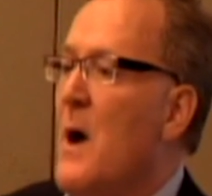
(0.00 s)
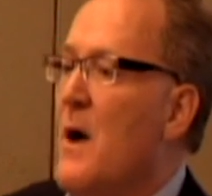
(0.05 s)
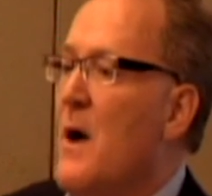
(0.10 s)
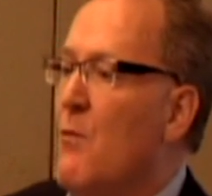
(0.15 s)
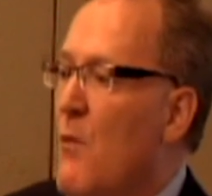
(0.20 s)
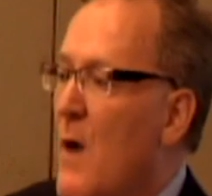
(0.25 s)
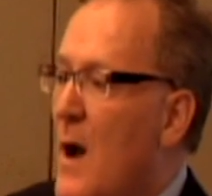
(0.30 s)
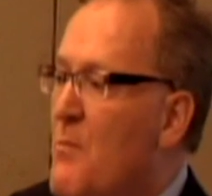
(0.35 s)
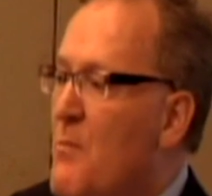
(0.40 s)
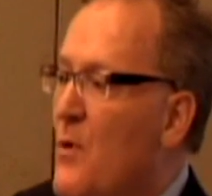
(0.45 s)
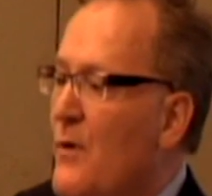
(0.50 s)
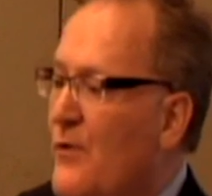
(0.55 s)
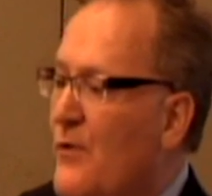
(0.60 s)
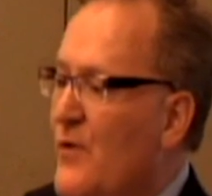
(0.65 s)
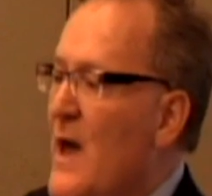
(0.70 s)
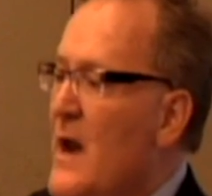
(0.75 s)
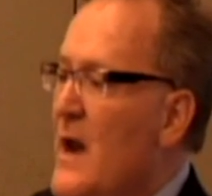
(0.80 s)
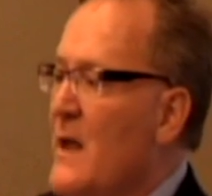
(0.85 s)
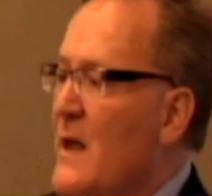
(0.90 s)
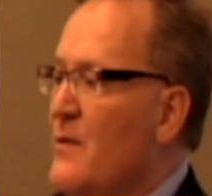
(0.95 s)
By
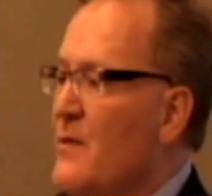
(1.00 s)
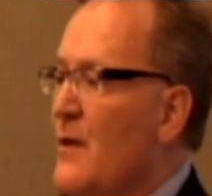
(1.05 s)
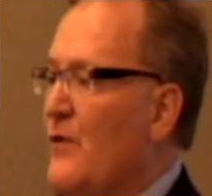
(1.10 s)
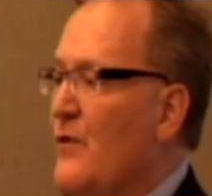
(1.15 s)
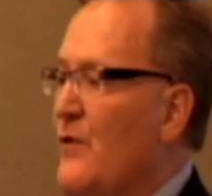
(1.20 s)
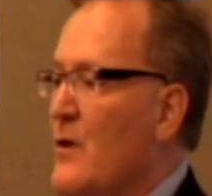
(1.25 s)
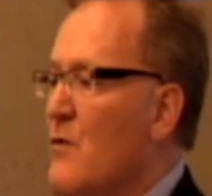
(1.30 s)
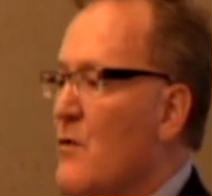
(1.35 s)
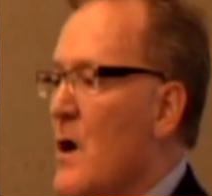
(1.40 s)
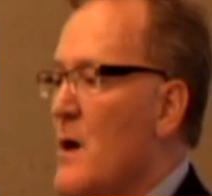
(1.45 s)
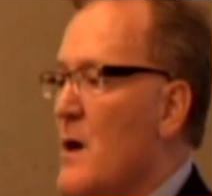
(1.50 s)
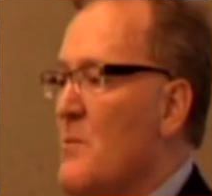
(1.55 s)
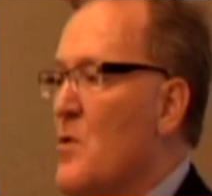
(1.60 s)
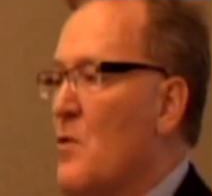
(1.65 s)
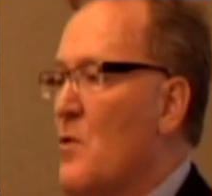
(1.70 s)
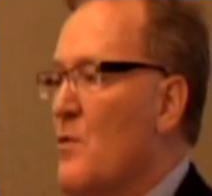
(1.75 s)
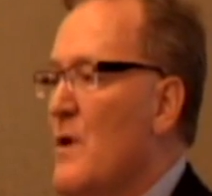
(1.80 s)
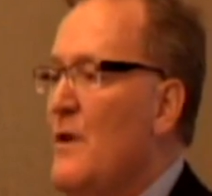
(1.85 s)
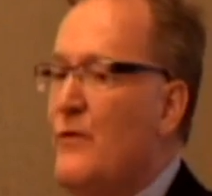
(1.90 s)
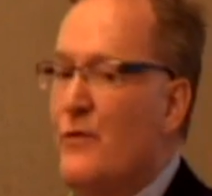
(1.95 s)
representing this
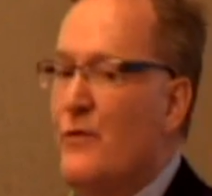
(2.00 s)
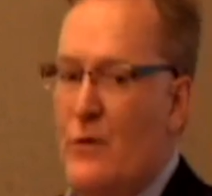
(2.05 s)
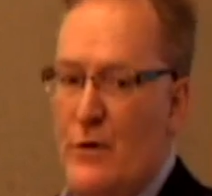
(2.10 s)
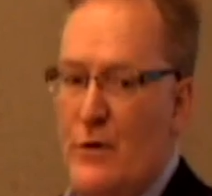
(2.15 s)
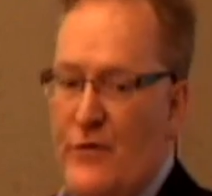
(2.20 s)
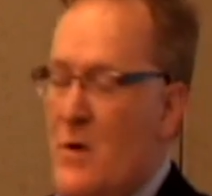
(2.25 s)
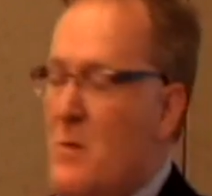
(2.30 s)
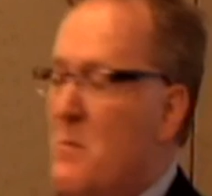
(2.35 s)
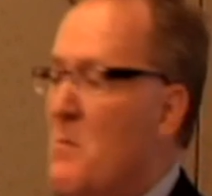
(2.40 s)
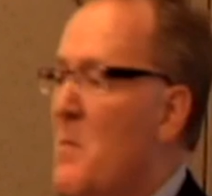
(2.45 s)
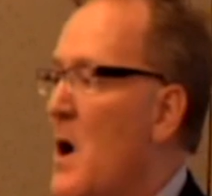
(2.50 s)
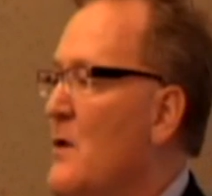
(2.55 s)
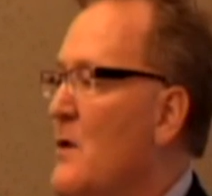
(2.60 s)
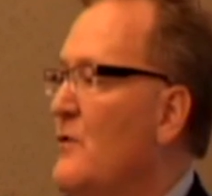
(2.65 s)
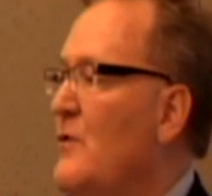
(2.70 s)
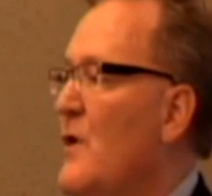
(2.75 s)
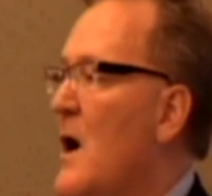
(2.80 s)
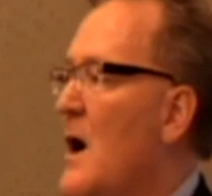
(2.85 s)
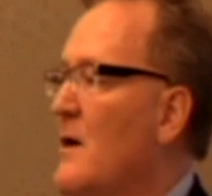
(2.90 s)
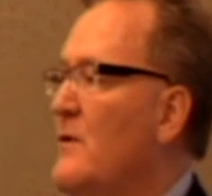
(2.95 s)
incredible resource that
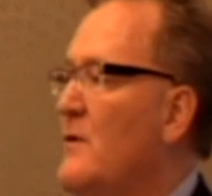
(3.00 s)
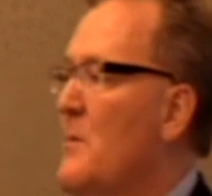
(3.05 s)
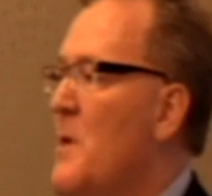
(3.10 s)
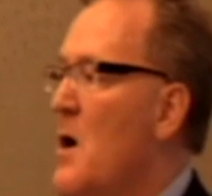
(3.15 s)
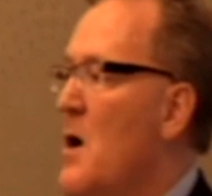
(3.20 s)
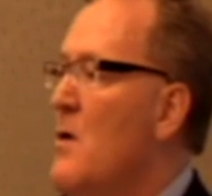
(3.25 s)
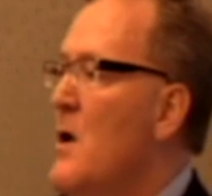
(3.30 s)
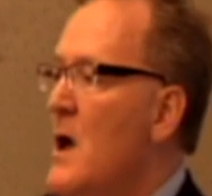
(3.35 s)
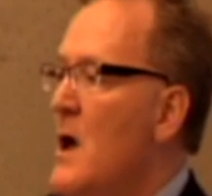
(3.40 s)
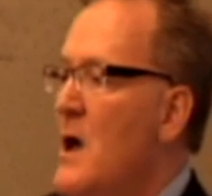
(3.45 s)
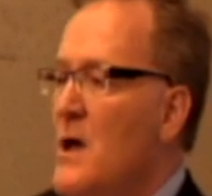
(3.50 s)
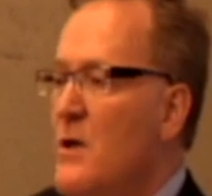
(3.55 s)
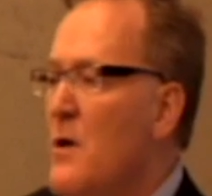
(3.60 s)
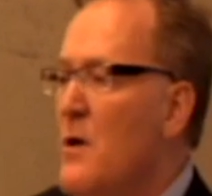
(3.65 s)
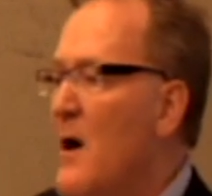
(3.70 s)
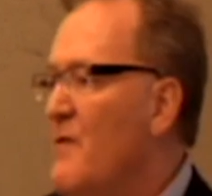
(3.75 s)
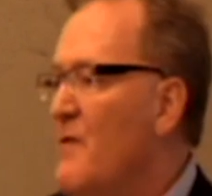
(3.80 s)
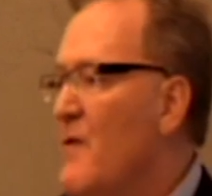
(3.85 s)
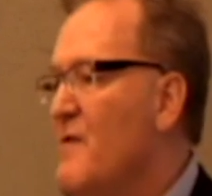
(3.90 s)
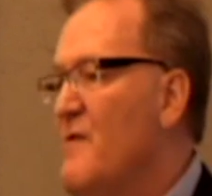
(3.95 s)
Mark talked about,
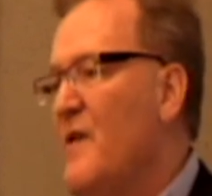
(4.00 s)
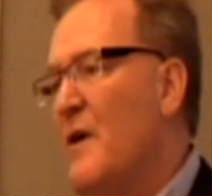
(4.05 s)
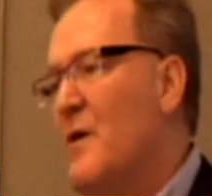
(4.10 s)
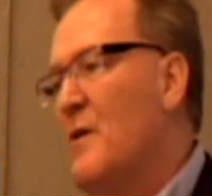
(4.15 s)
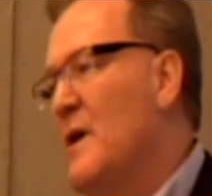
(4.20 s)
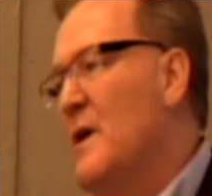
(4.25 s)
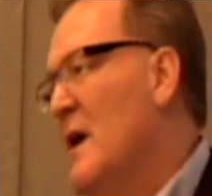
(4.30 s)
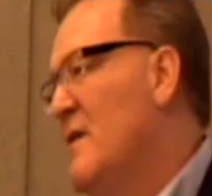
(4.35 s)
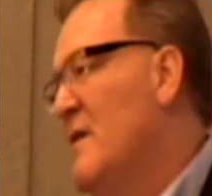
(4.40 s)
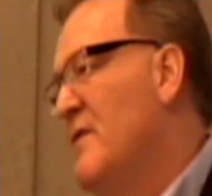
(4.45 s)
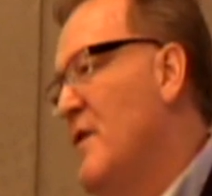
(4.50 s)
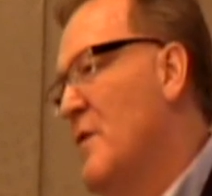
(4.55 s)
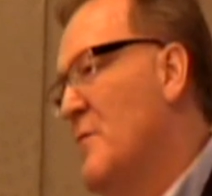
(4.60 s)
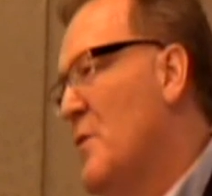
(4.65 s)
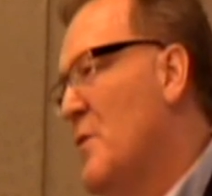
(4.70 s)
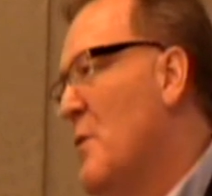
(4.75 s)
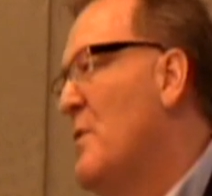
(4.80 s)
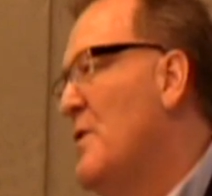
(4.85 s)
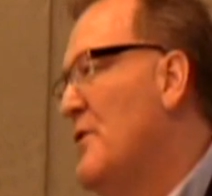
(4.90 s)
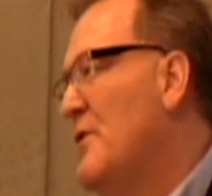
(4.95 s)
you have a very
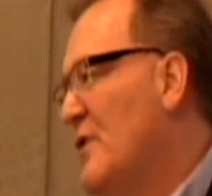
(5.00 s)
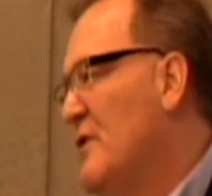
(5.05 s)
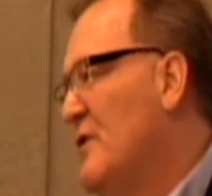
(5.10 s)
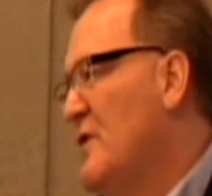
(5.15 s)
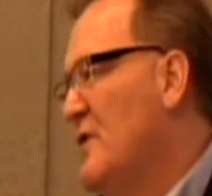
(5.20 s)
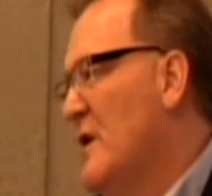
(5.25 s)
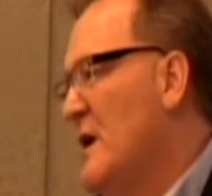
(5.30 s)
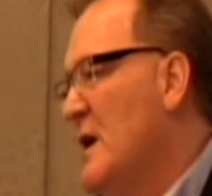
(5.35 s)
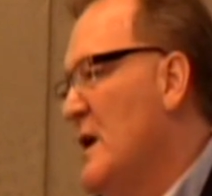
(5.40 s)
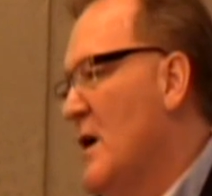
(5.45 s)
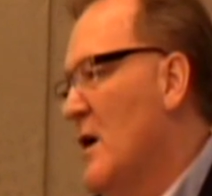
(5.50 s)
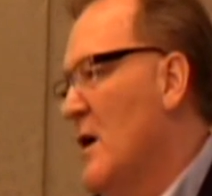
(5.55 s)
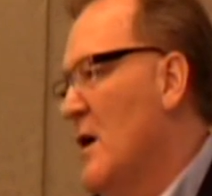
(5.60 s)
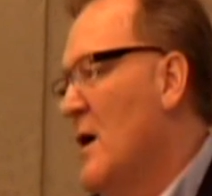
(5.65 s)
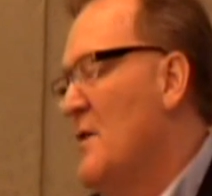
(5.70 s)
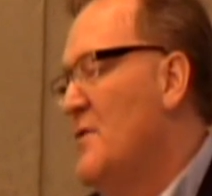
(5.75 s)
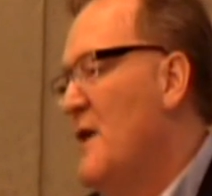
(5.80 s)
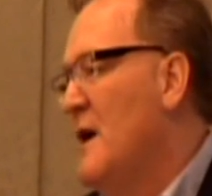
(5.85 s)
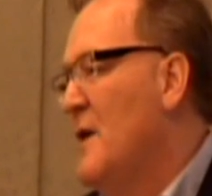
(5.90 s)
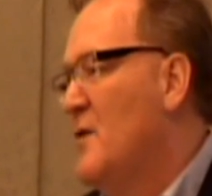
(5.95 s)
enviable position
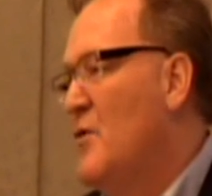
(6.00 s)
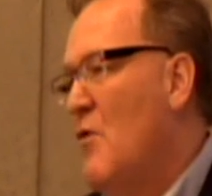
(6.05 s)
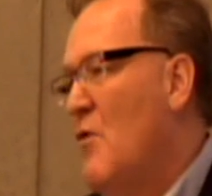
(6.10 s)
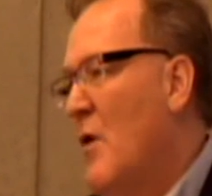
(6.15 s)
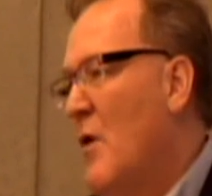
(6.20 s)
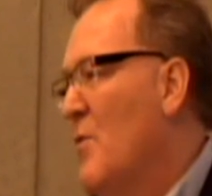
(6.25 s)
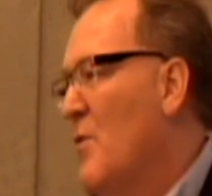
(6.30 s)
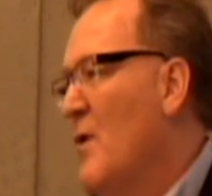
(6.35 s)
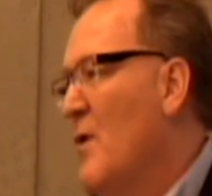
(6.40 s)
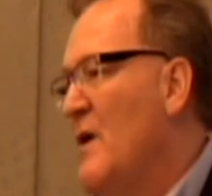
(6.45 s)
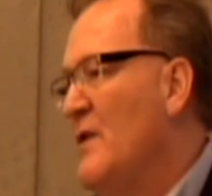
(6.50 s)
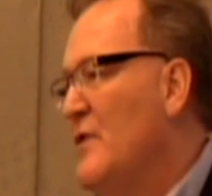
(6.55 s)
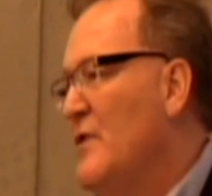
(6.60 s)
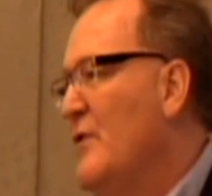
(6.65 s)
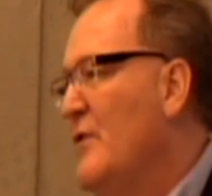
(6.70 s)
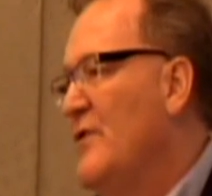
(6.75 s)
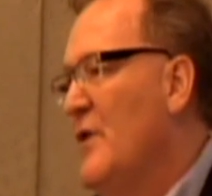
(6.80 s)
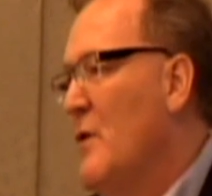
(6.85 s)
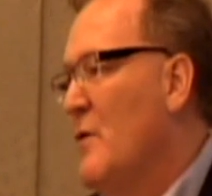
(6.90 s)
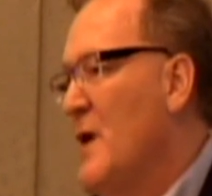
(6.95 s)
here that
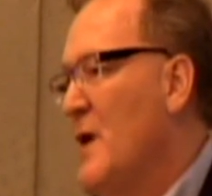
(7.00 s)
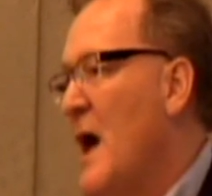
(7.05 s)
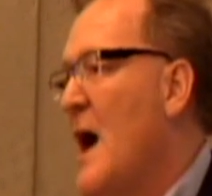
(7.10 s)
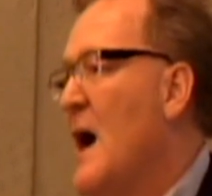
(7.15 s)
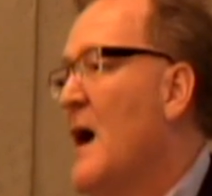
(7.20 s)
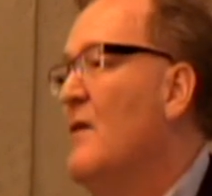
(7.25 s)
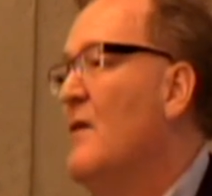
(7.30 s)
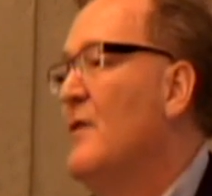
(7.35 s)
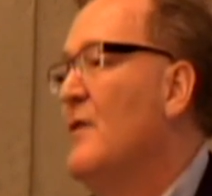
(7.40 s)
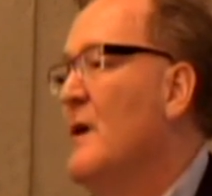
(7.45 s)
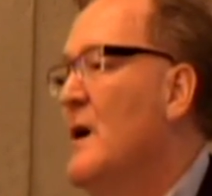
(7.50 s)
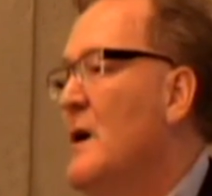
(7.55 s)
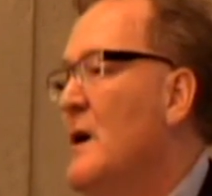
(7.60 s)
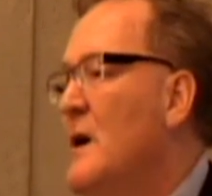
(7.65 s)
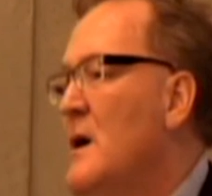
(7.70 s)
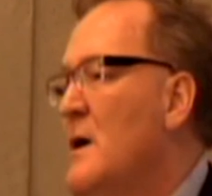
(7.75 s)
corporations don't have.